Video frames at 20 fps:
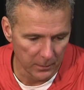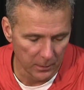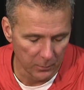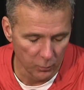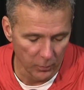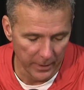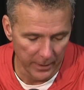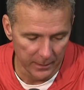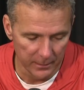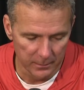A
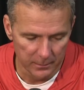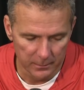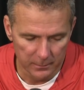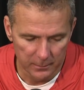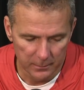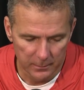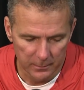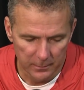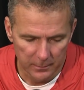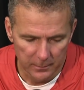win
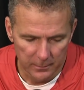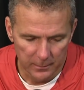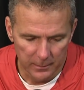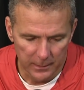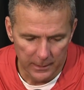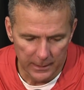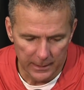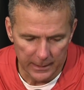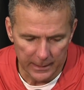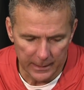
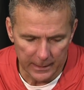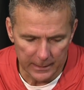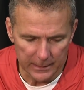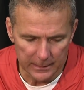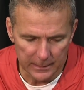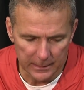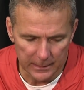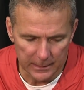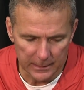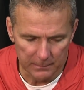
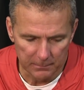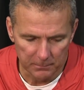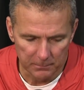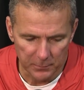and uh,